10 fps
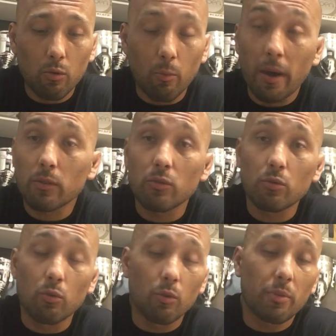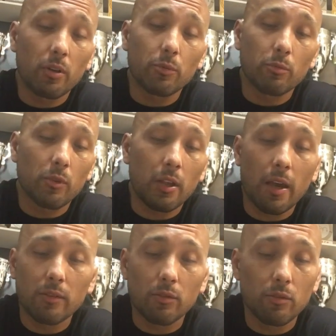go back to school, you pick up some
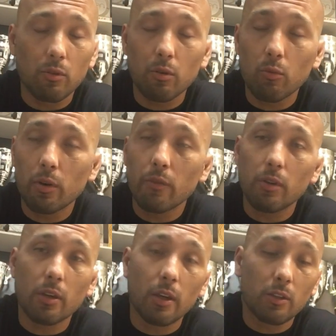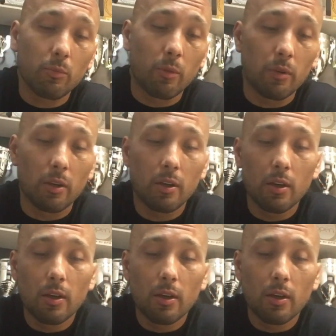classes or whatever the case may be.